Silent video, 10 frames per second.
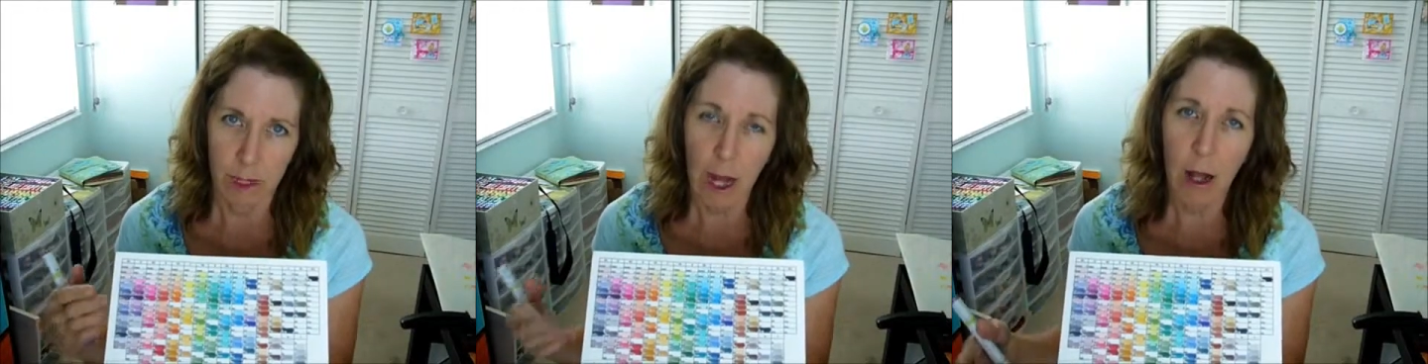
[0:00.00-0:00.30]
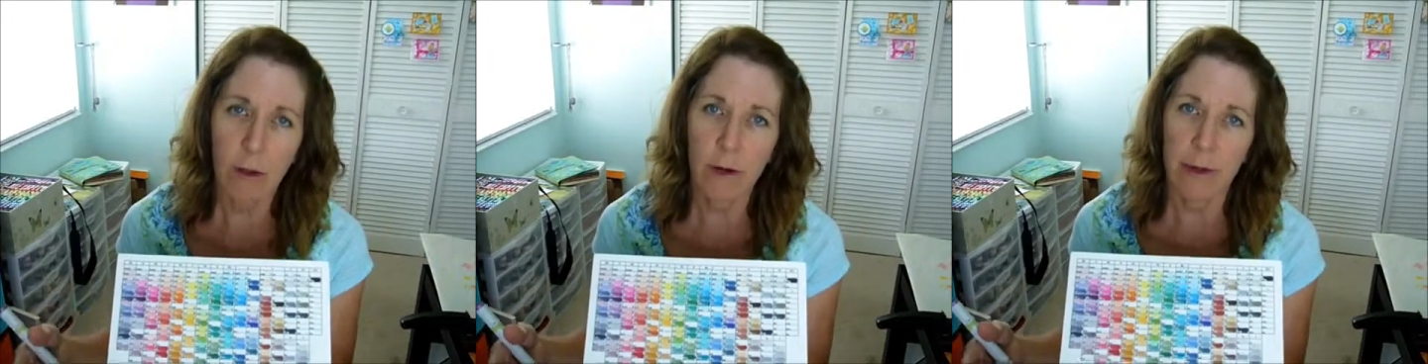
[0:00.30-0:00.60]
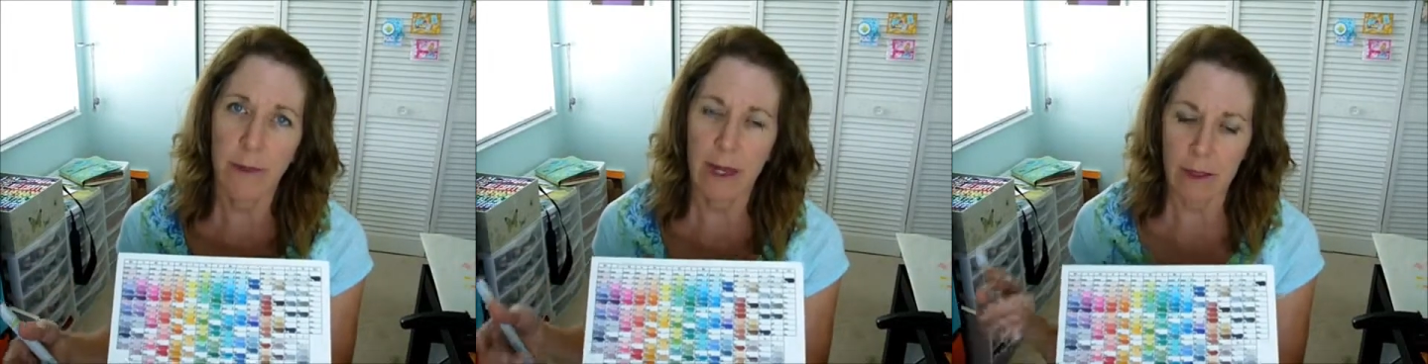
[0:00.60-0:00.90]
coloring
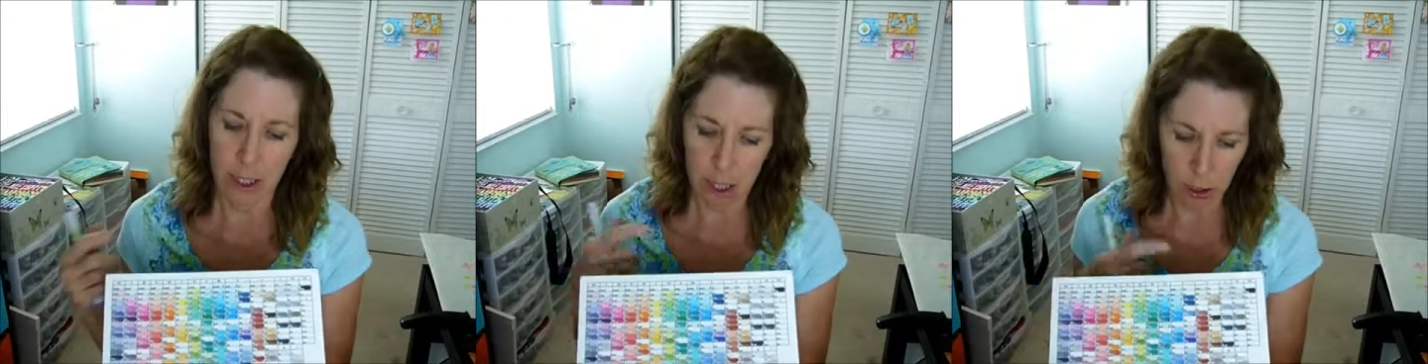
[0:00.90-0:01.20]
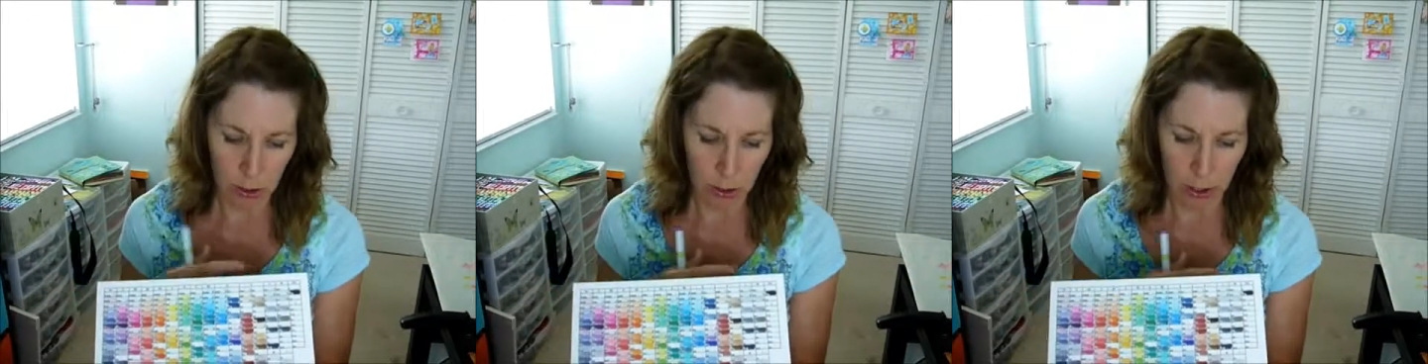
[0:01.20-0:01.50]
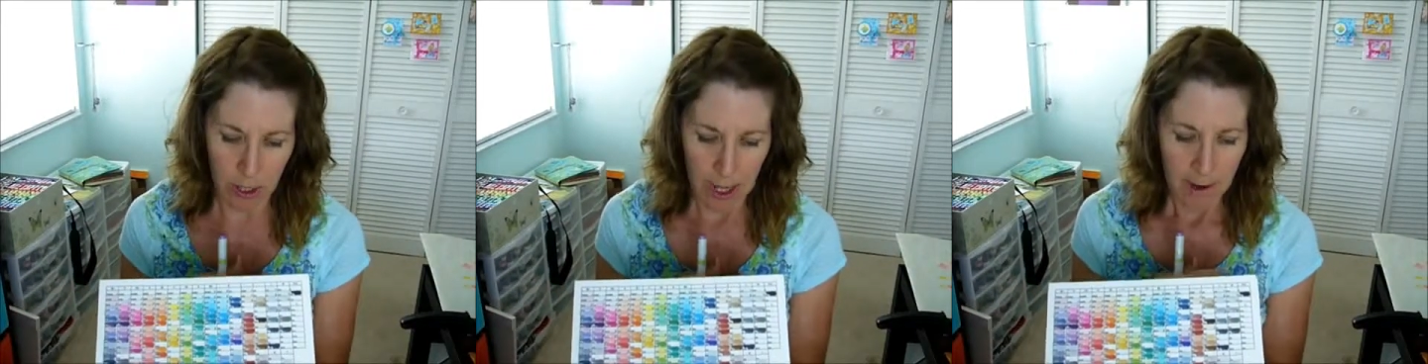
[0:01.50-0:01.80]
methods, you'll
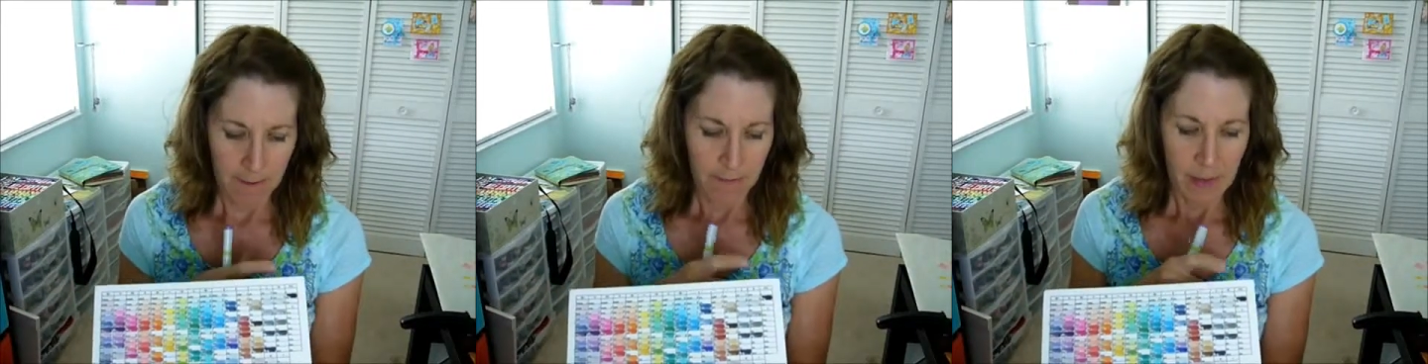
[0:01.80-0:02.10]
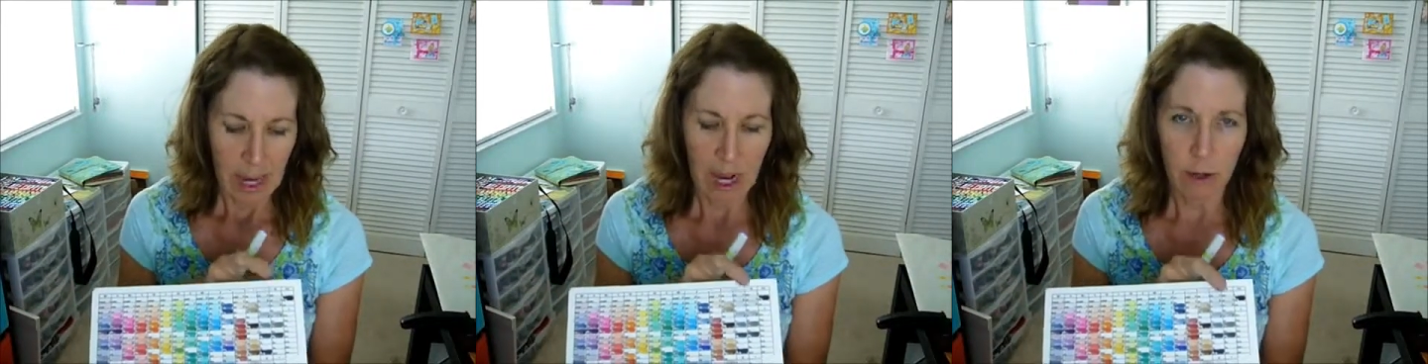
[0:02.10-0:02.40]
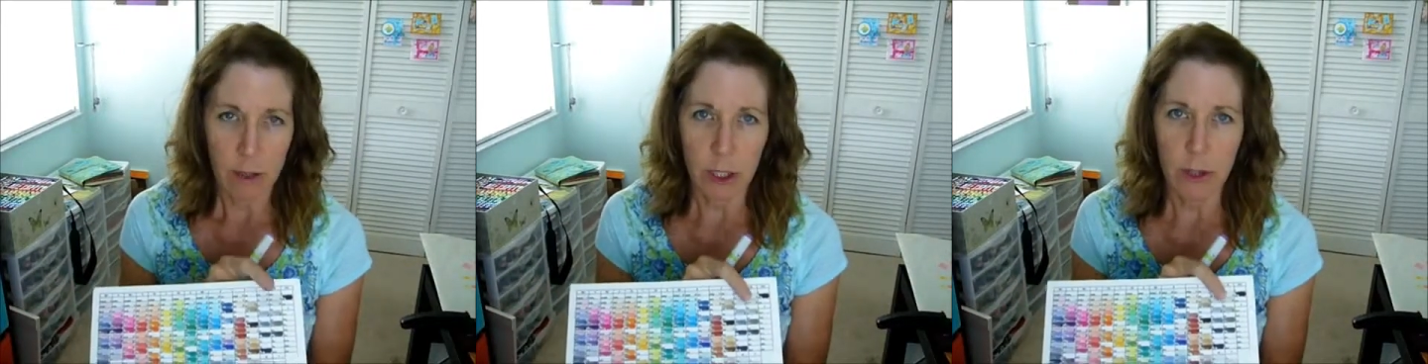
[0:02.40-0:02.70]
learn
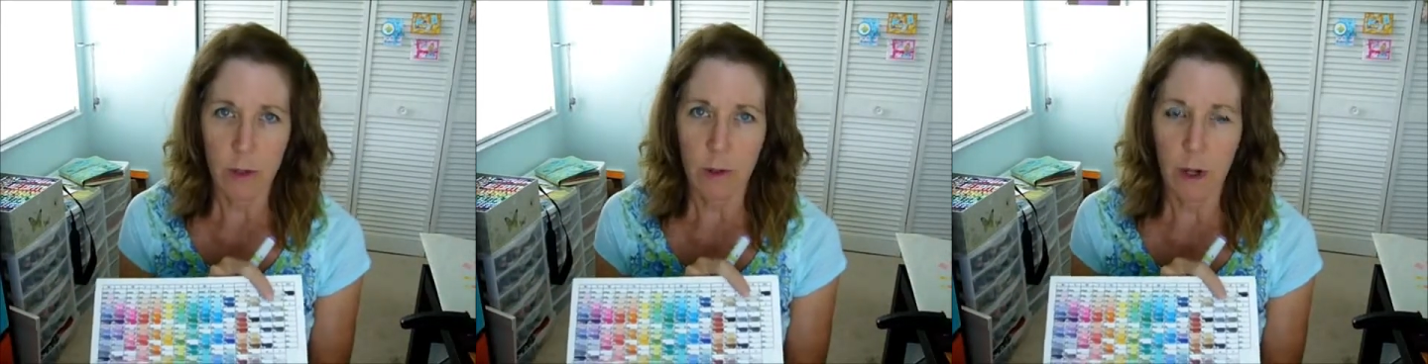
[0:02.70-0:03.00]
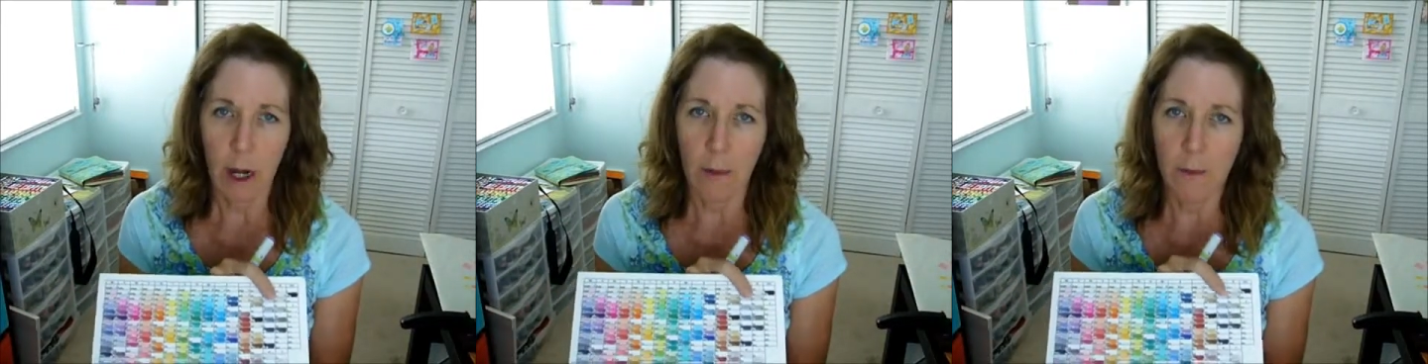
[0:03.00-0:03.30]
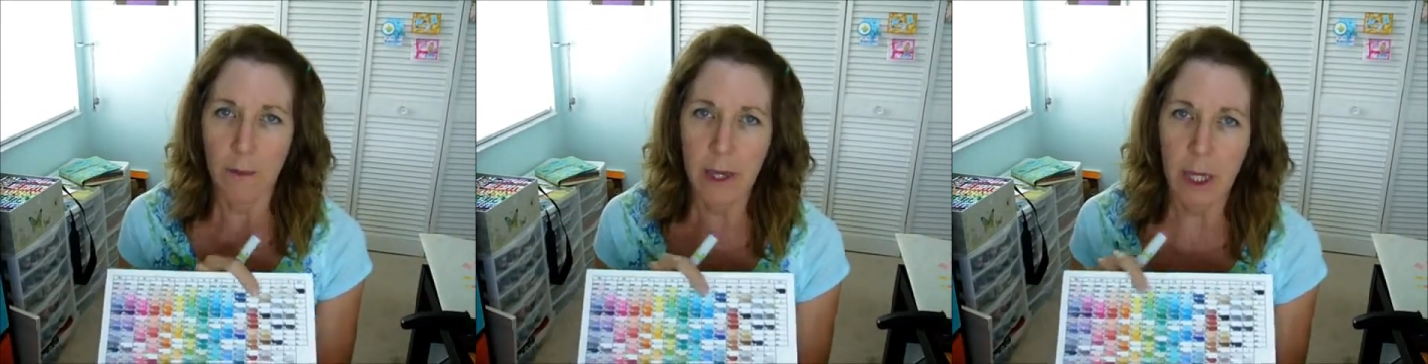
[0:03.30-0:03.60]
how to
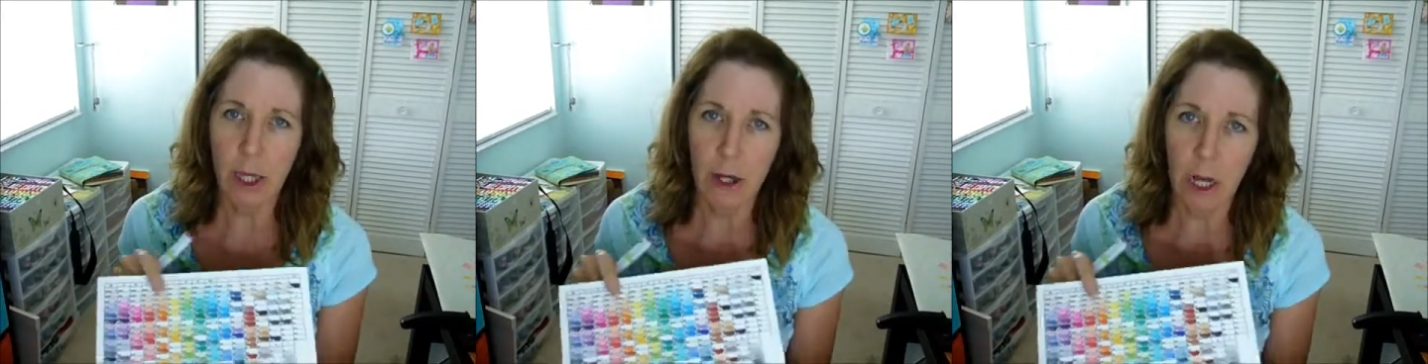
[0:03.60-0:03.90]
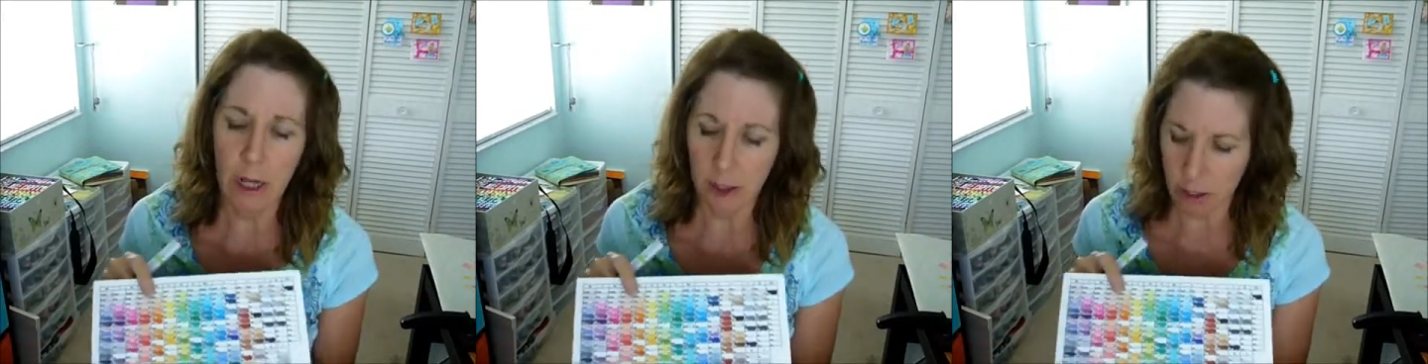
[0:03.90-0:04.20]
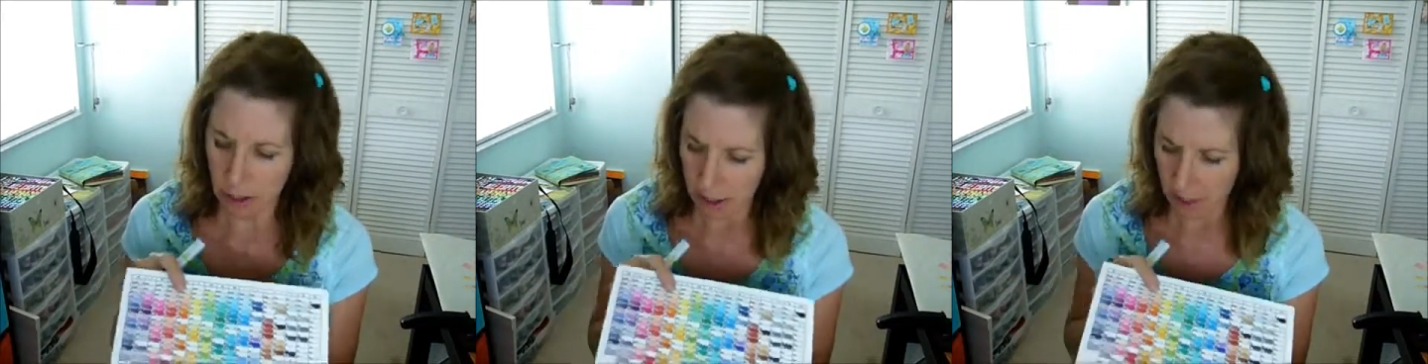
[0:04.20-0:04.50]
pick your colors.